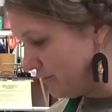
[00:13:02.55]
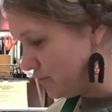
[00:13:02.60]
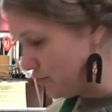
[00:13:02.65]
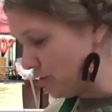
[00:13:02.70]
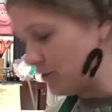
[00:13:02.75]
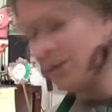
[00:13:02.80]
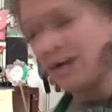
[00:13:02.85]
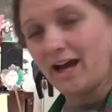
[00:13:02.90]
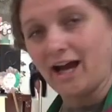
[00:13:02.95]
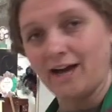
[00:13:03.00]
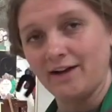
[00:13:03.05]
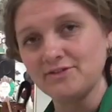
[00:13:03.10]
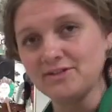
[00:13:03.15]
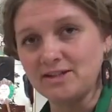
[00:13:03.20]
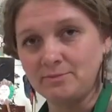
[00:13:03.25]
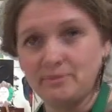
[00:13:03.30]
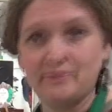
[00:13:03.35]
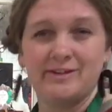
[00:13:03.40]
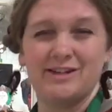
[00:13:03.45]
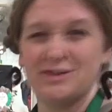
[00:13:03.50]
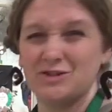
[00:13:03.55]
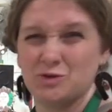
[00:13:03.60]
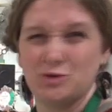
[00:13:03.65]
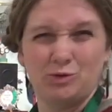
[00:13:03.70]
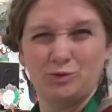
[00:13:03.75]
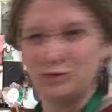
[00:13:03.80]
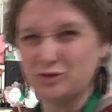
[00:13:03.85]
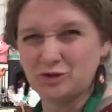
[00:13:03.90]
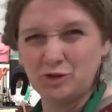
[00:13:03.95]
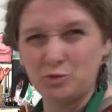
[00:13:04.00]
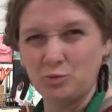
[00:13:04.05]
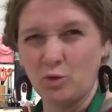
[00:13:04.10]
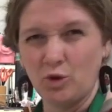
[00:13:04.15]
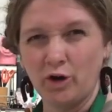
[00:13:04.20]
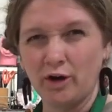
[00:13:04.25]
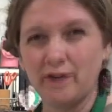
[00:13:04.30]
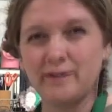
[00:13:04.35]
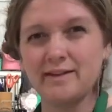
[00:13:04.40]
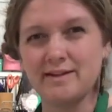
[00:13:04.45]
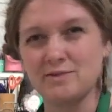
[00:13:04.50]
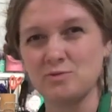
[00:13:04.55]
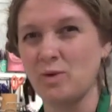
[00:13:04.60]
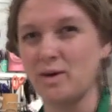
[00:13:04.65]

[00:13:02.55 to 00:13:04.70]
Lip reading: you don't have some of these tools, don't worry, there's